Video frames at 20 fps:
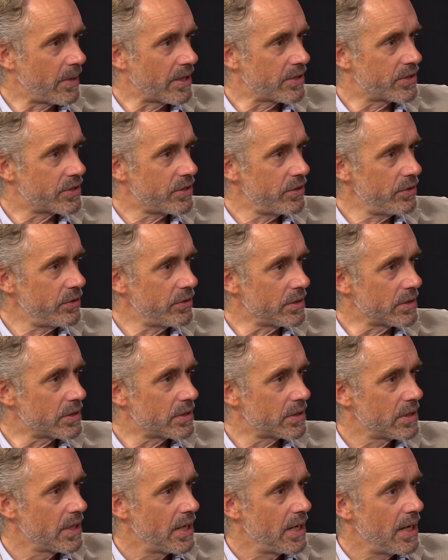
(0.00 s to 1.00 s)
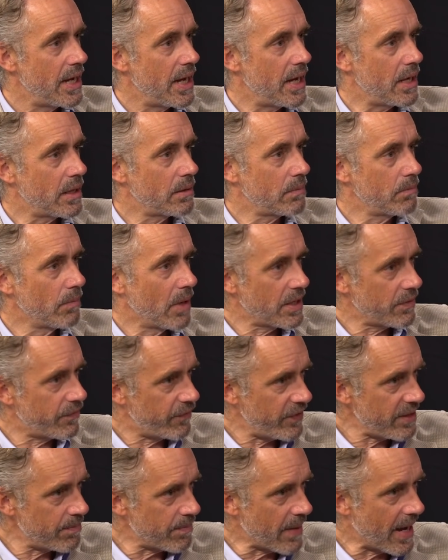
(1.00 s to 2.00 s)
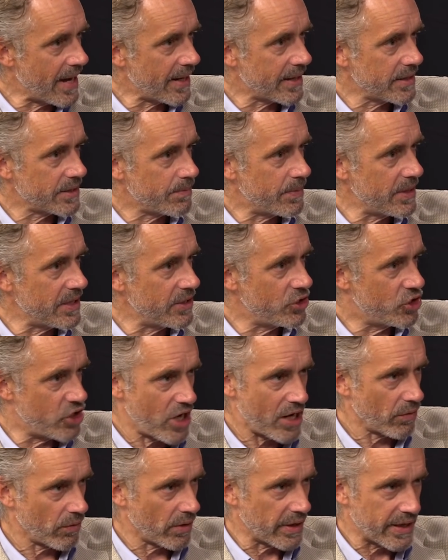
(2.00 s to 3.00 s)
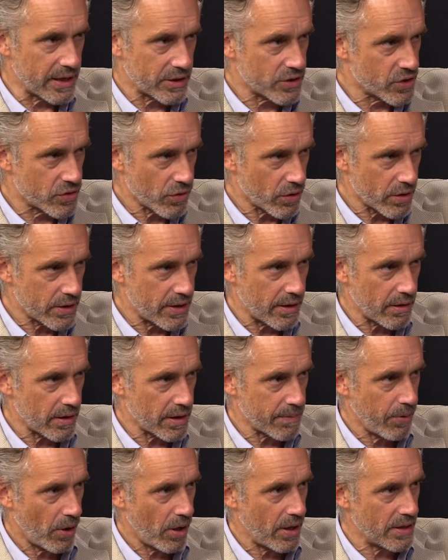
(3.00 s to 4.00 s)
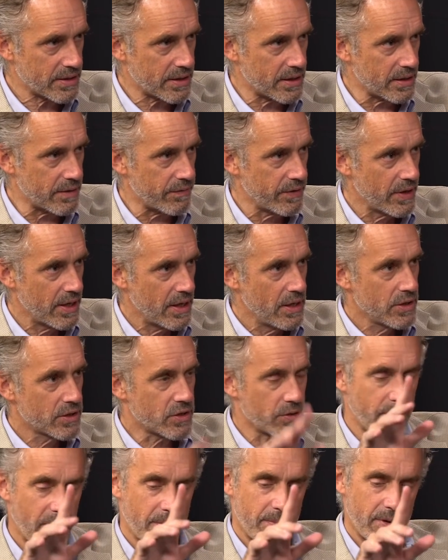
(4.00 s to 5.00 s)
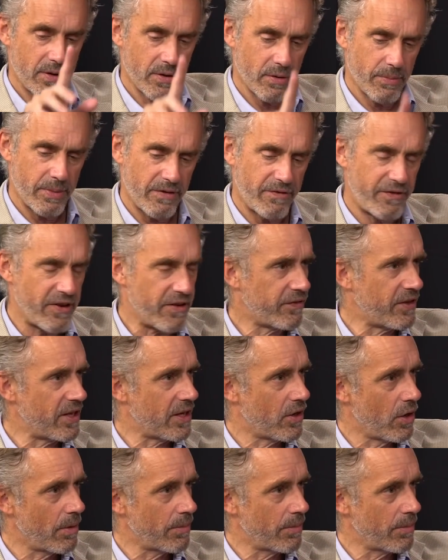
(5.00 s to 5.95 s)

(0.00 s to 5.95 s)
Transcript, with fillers: from my students. And my feedback has been generally extraordinarily positive. So maybe there'll be 50